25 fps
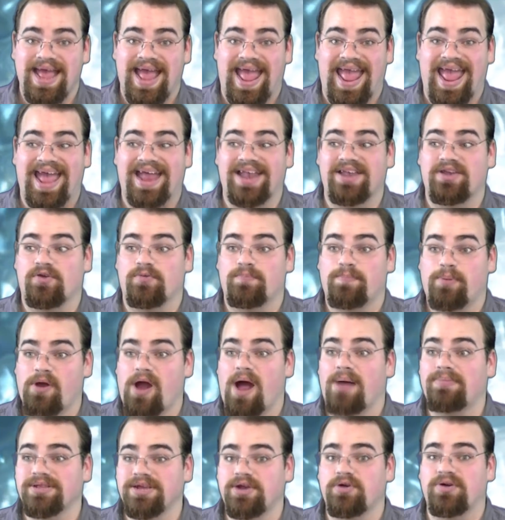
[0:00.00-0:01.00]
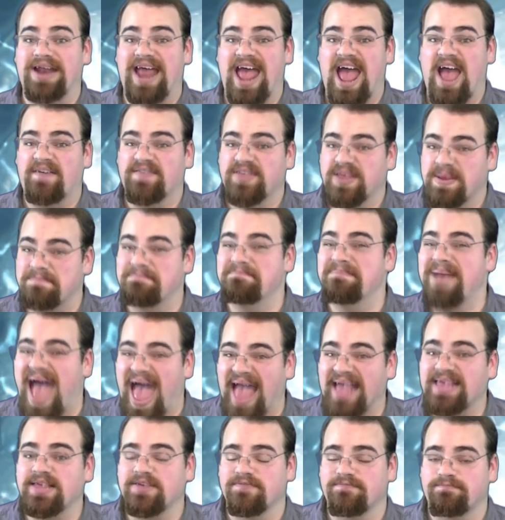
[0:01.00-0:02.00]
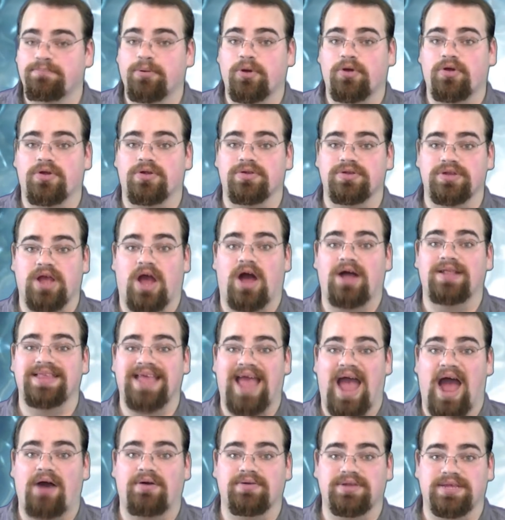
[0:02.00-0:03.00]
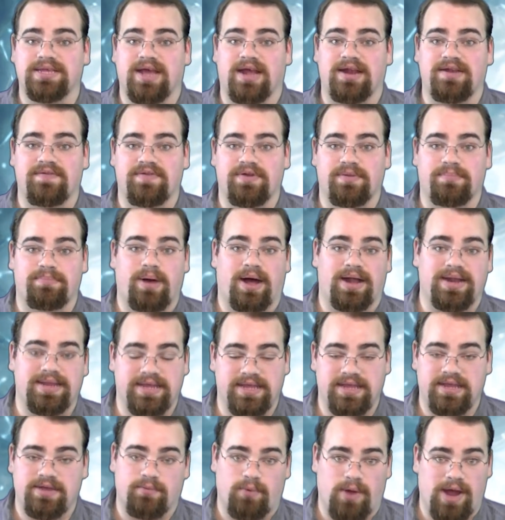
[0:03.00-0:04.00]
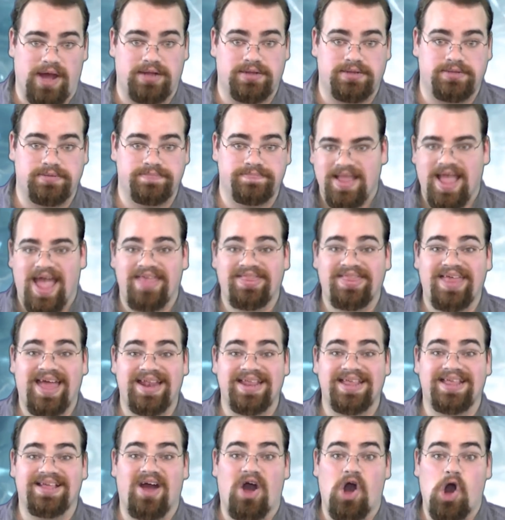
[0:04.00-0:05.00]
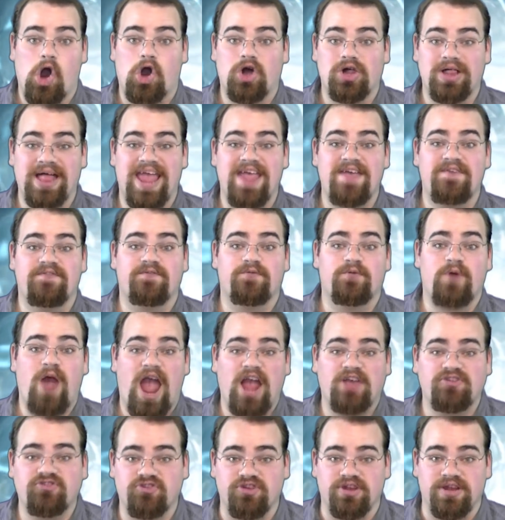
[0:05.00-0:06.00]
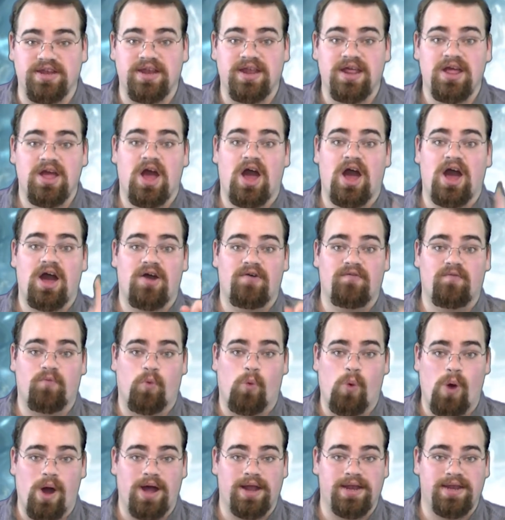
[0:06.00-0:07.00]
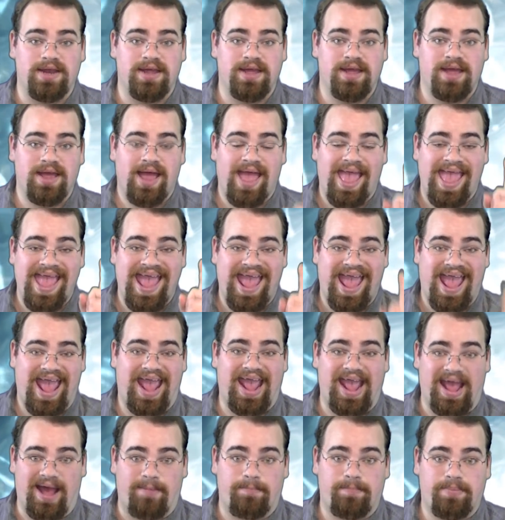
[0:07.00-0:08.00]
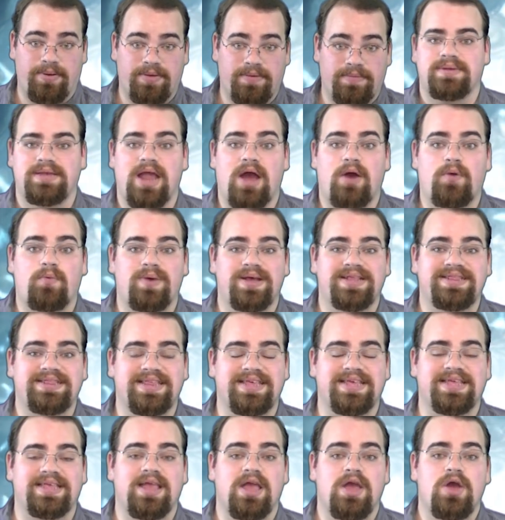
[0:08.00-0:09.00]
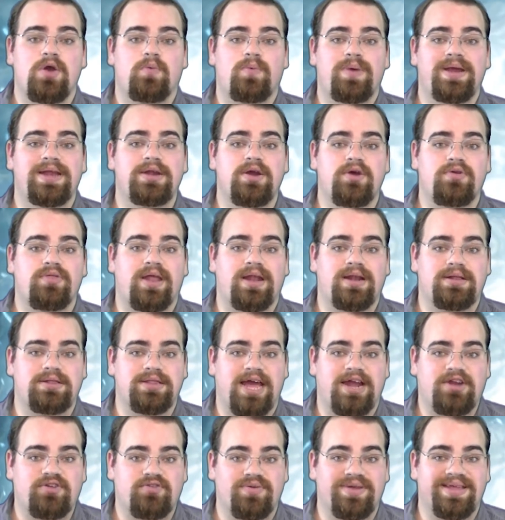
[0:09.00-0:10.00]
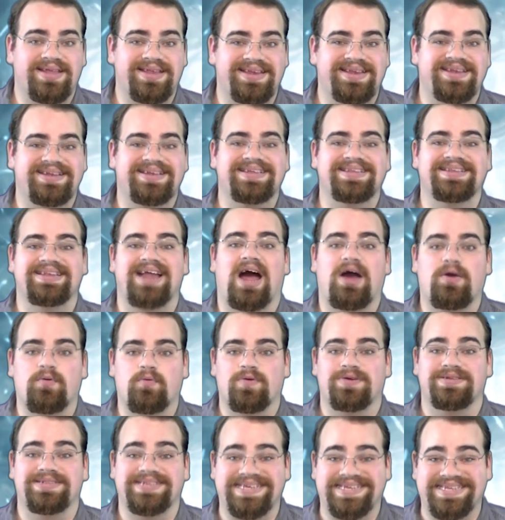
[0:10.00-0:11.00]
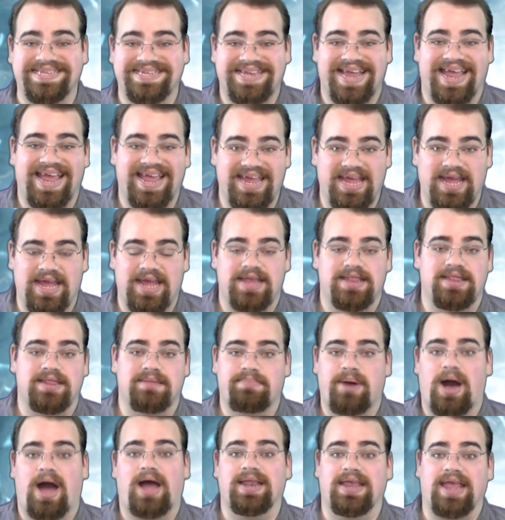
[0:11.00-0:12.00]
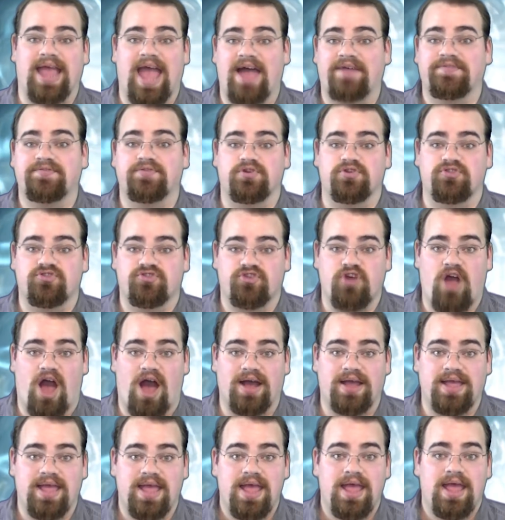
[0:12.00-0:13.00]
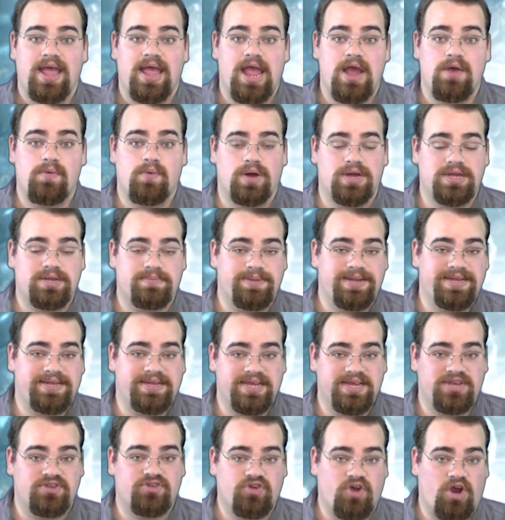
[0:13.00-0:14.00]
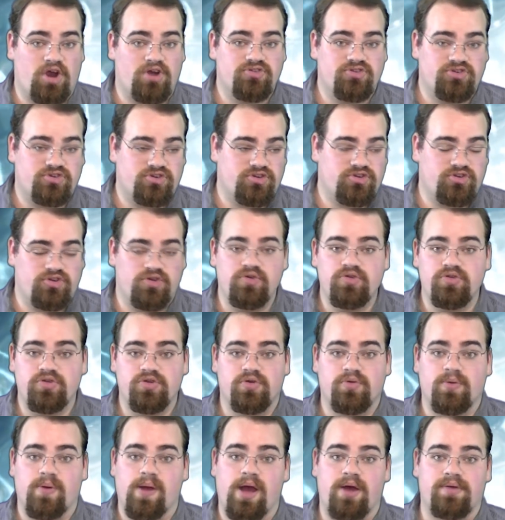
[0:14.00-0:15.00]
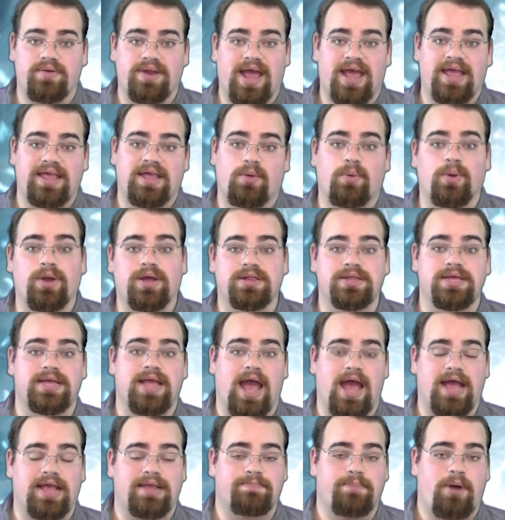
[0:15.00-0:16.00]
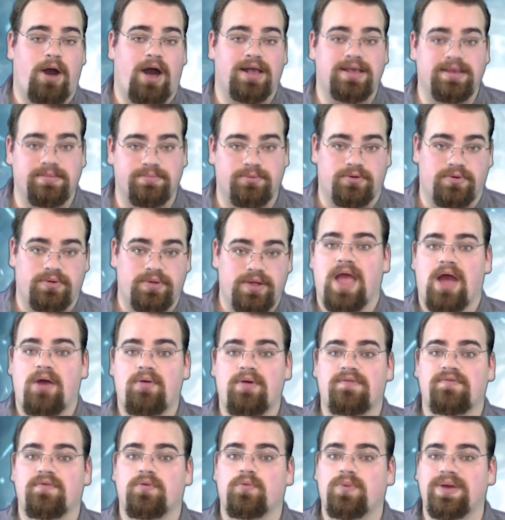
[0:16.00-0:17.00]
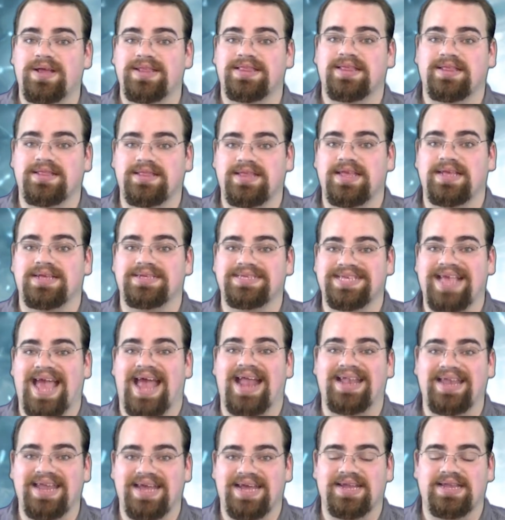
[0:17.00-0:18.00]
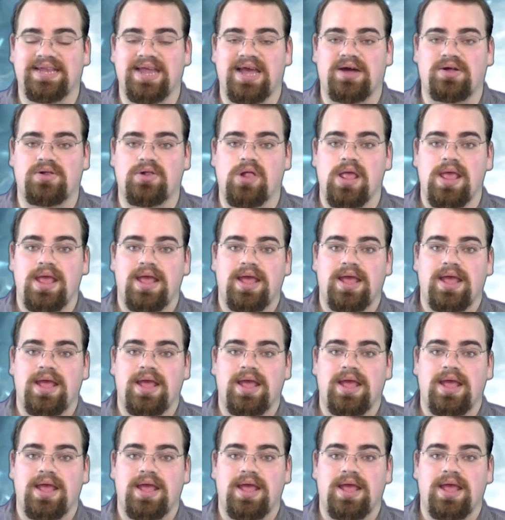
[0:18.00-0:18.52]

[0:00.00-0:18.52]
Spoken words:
And you're probably going to have some massive burns on the outside of your body as well. And that is all a fraction of 1 amp. Now with this, we know that electricity does not really stay in the body after a shock. It wants to be discharged to the ground as quickly as possible. However, with the Zat'nik'atel,